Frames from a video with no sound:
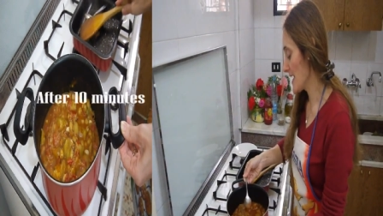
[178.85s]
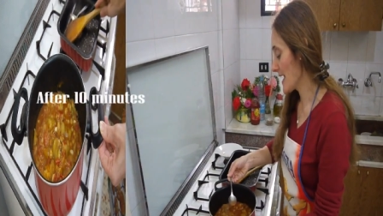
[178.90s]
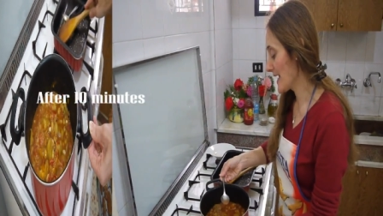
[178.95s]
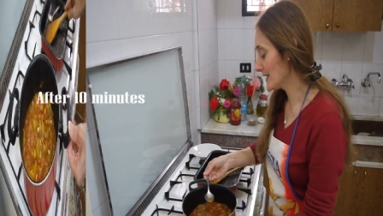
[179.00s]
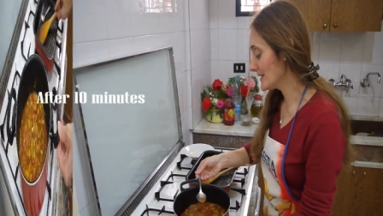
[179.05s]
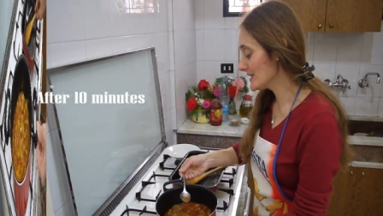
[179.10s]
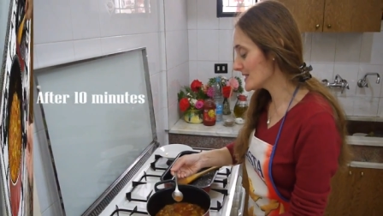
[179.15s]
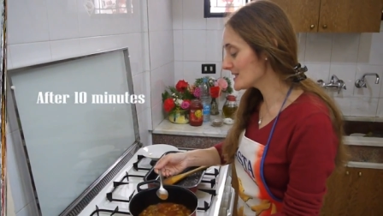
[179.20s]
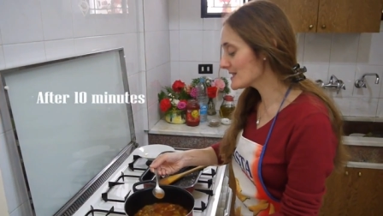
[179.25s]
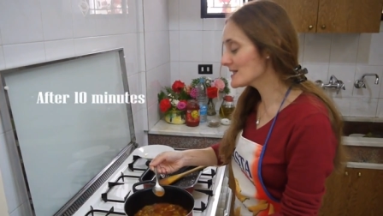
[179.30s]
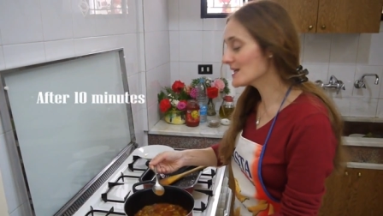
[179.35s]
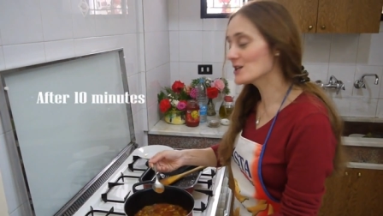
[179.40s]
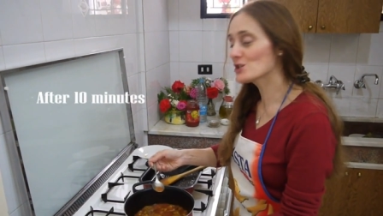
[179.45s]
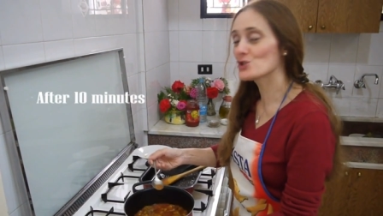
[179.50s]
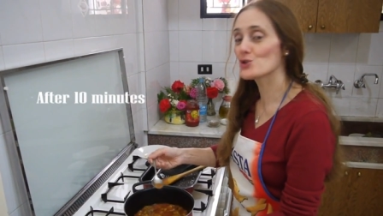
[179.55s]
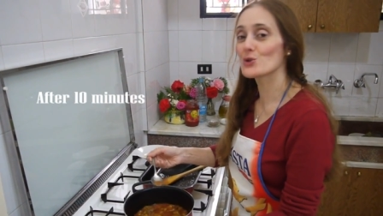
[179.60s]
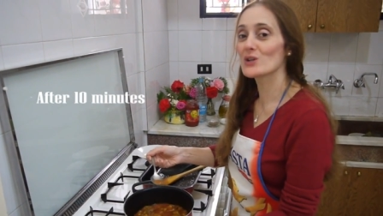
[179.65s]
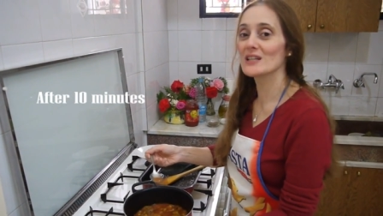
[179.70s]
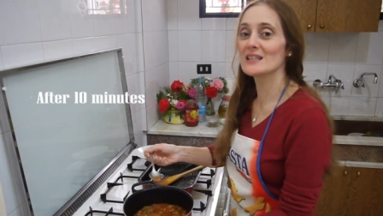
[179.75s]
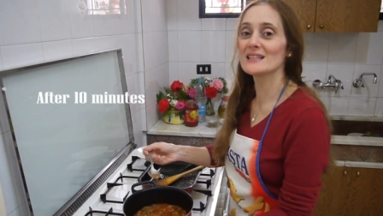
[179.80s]
At this stage
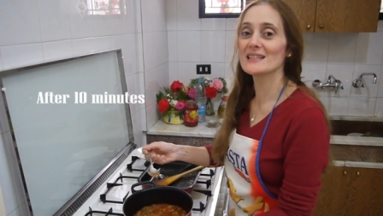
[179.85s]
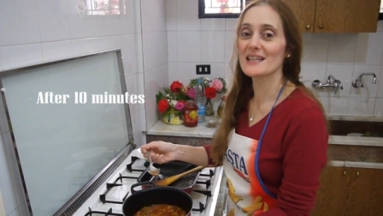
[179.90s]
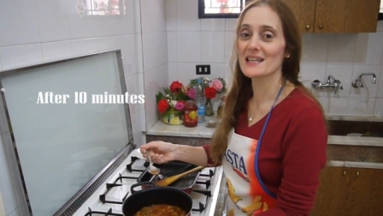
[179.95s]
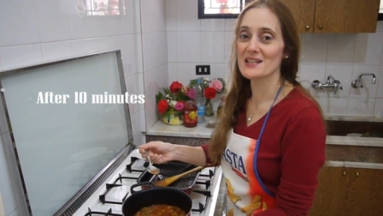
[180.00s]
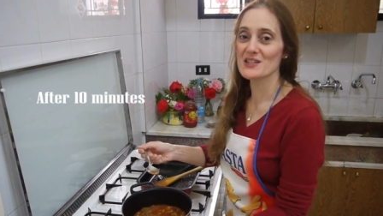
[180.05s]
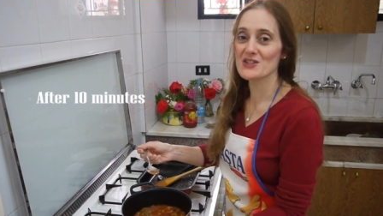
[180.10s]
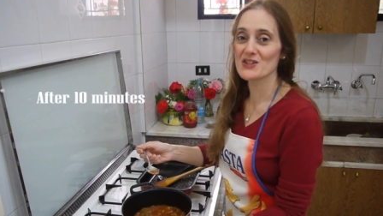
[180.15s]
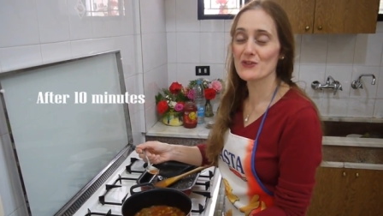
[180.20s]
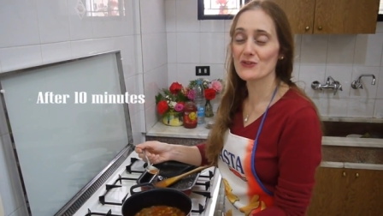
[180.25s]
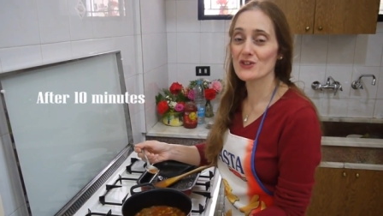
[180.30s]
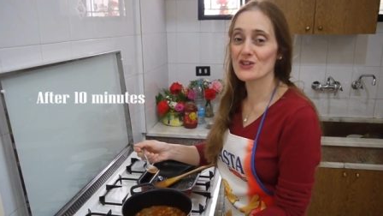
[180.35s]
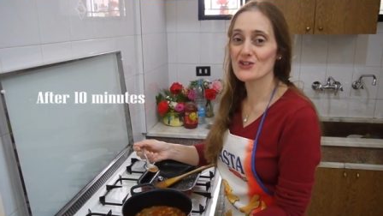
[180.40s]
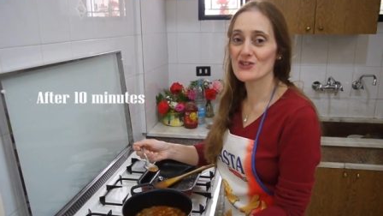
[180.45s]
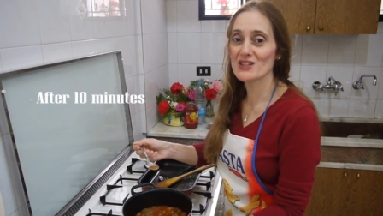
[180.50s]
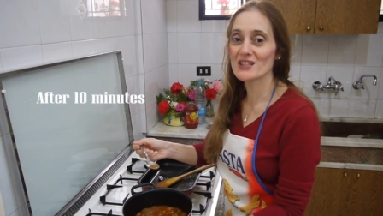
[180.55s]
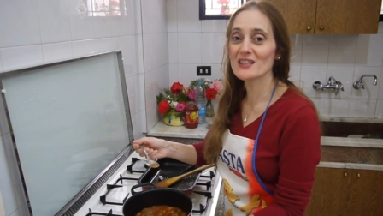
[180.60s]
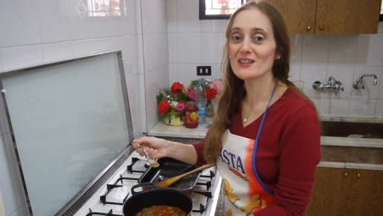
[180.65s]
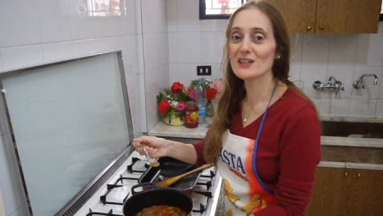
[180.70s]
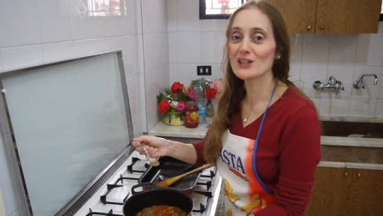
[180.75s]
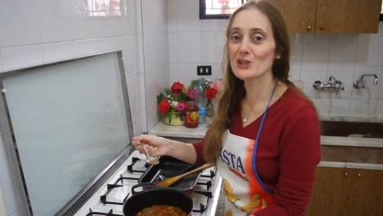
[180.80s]
you can taste if there's
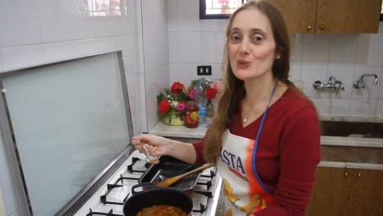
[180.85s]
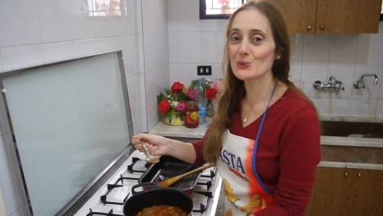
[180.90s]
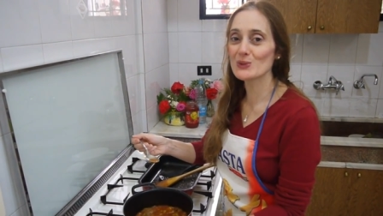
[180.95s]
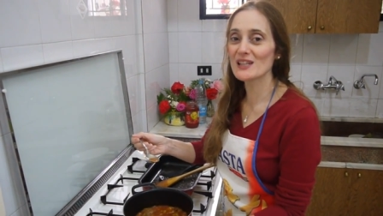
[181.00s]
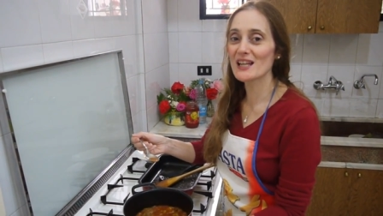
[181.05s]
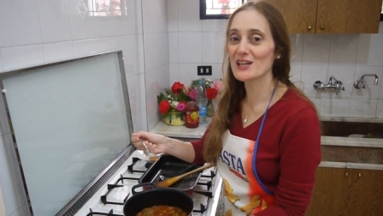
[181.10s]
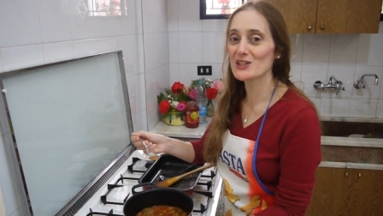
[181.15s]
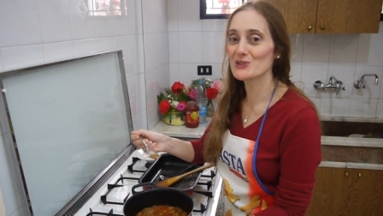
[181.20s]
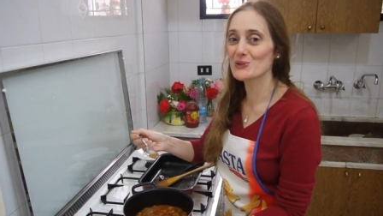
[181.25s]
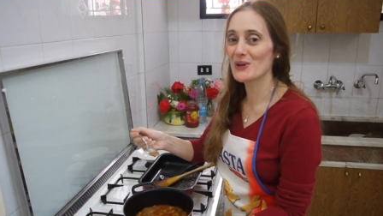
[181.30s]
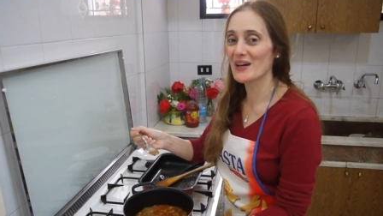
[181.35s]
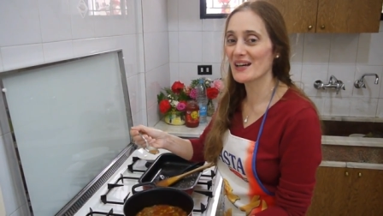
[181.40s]
anything you would like to